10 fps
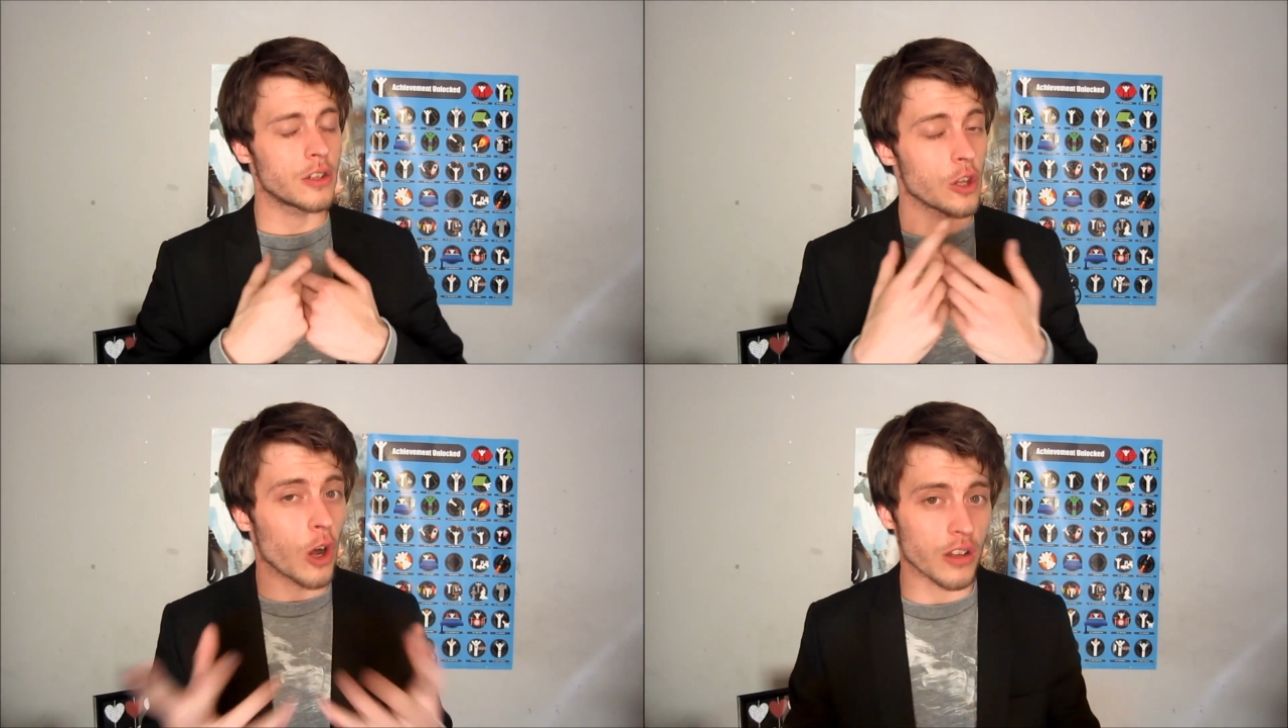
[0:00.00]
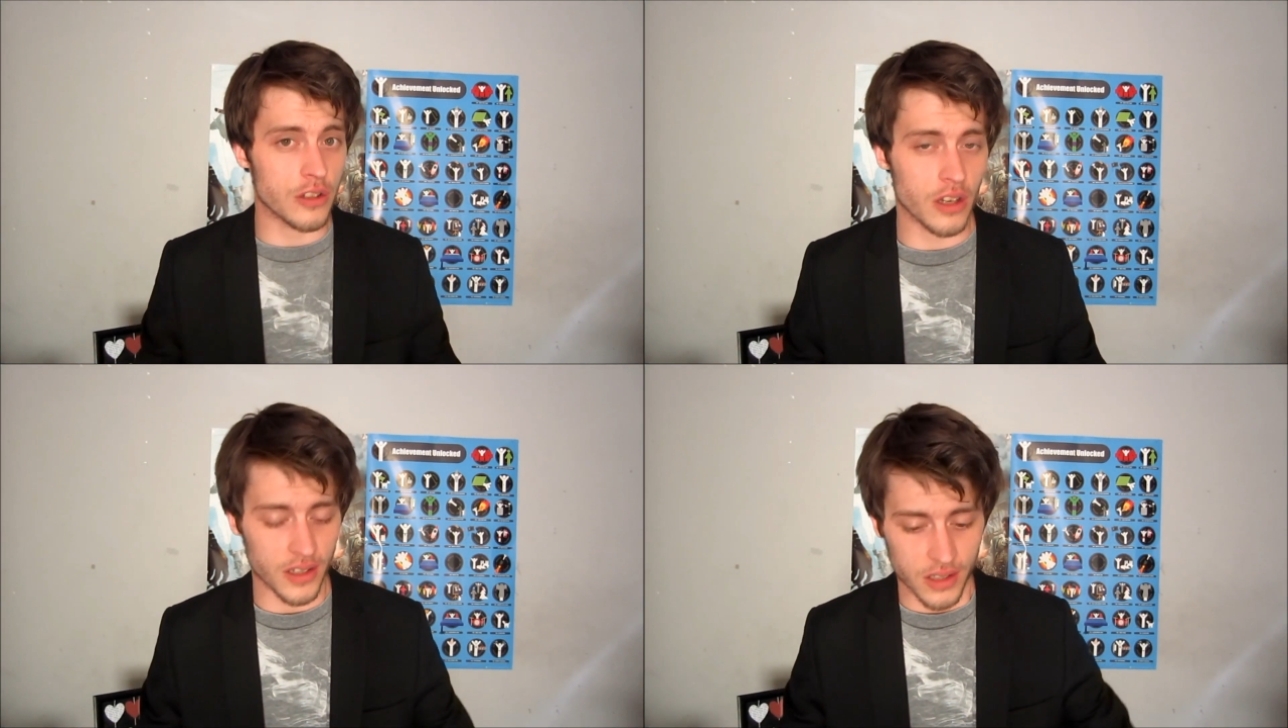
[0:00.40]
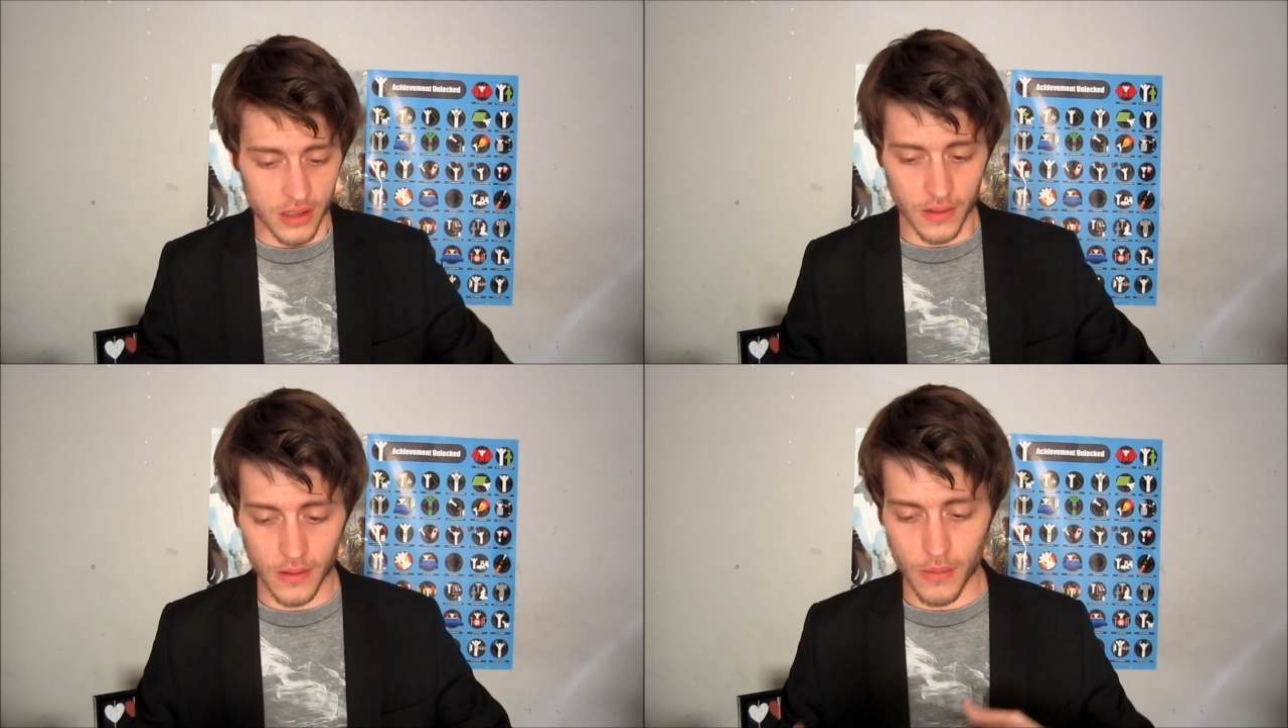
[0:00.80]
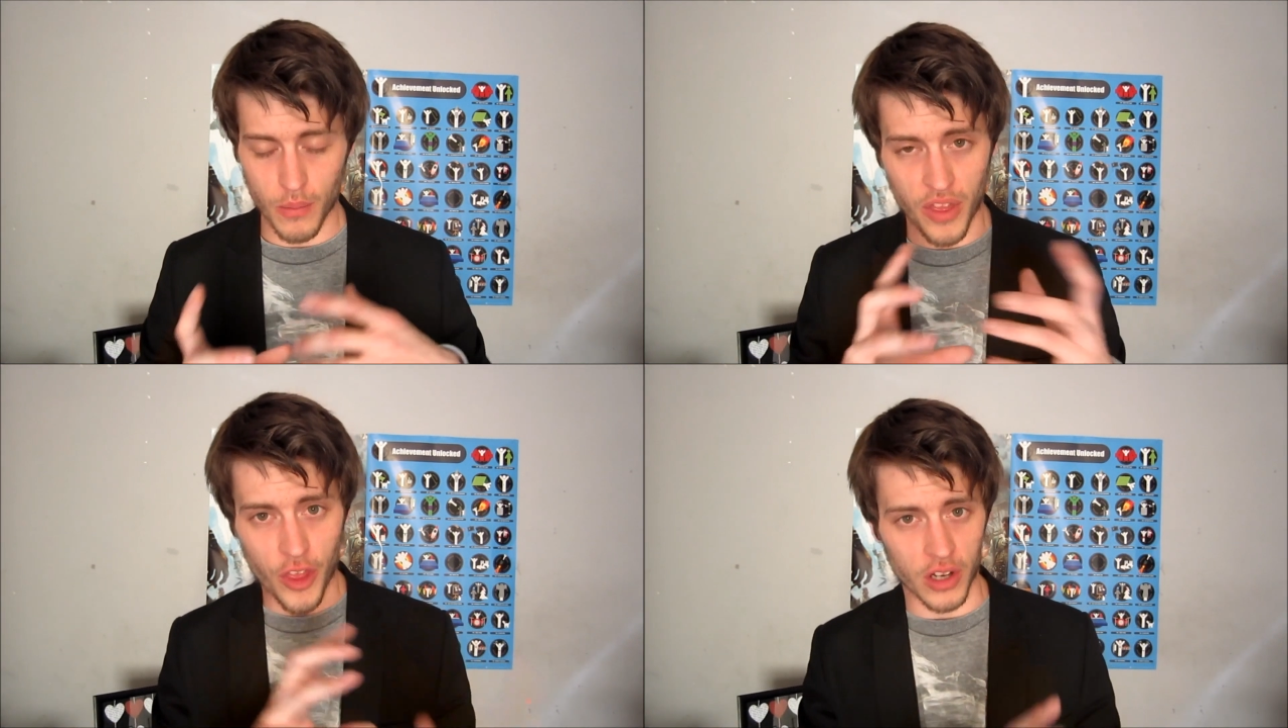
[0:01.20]
not just
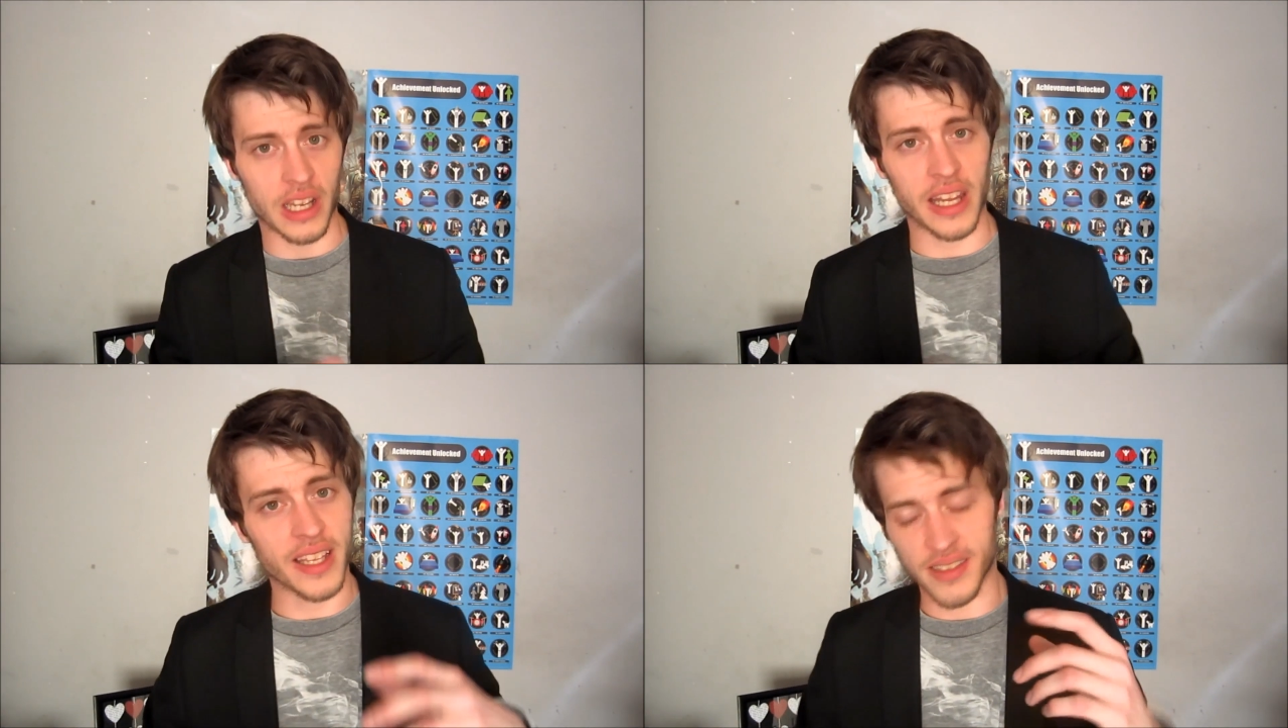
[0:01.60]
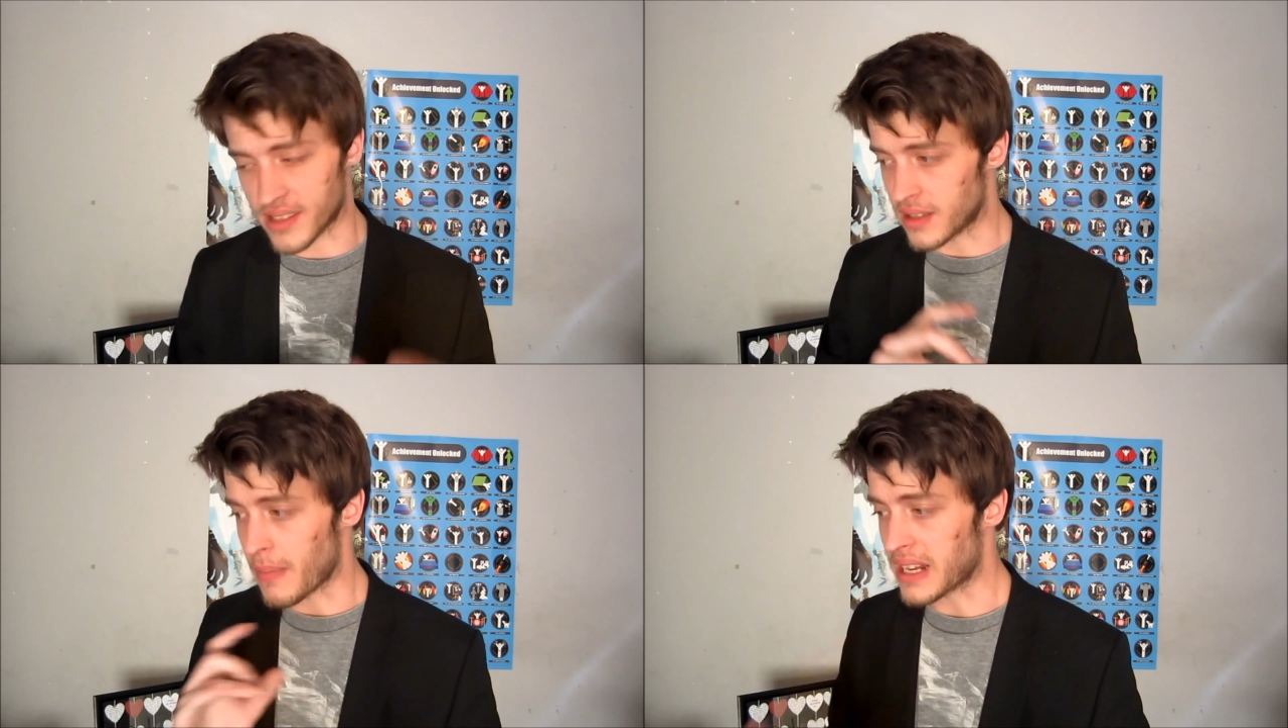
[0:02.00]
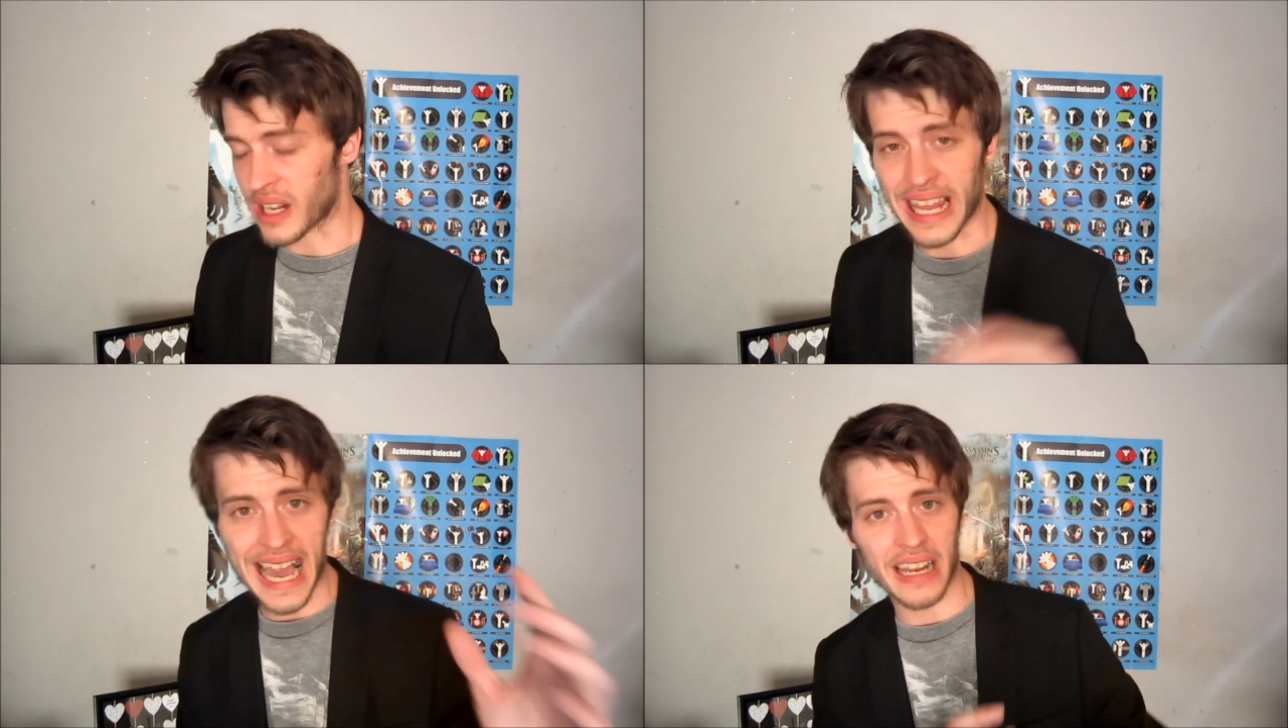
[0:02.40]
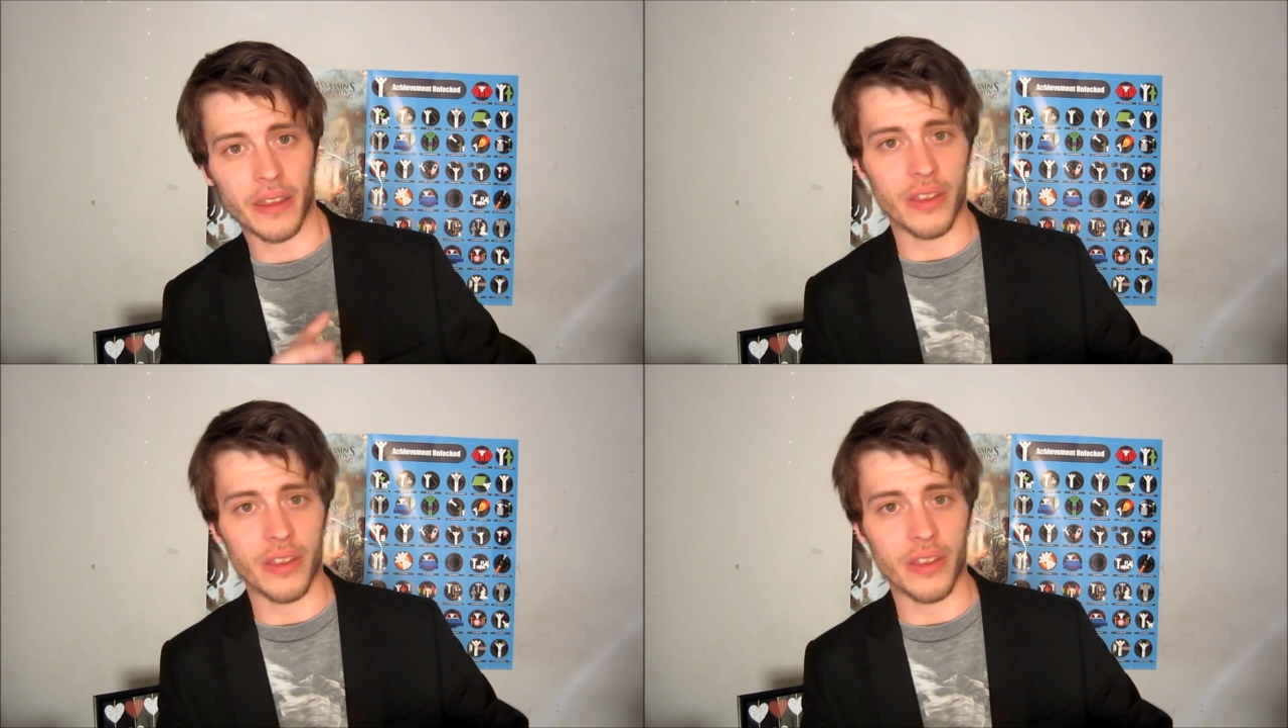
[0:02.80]
methodically and systematically adding